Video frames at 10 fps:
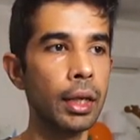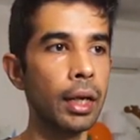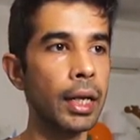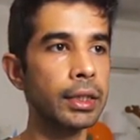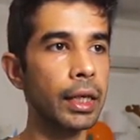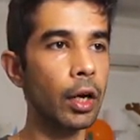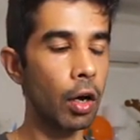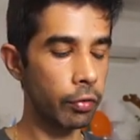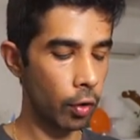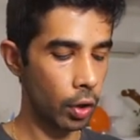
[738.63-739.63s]
Let's clear
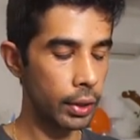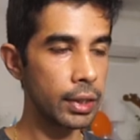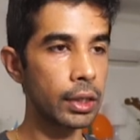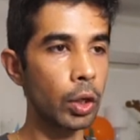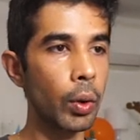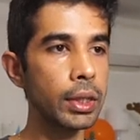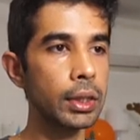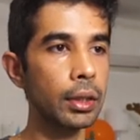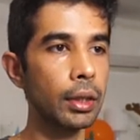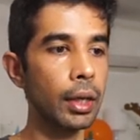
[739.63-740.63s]
off all these requests
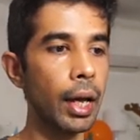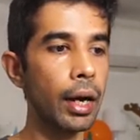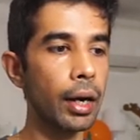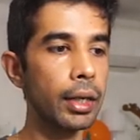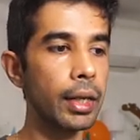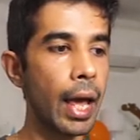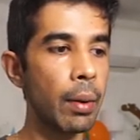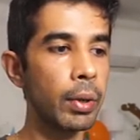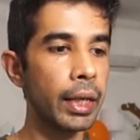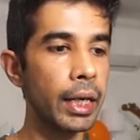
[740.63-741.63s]
and run the
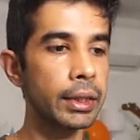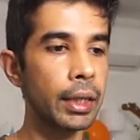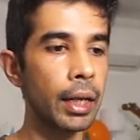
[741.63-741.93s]
application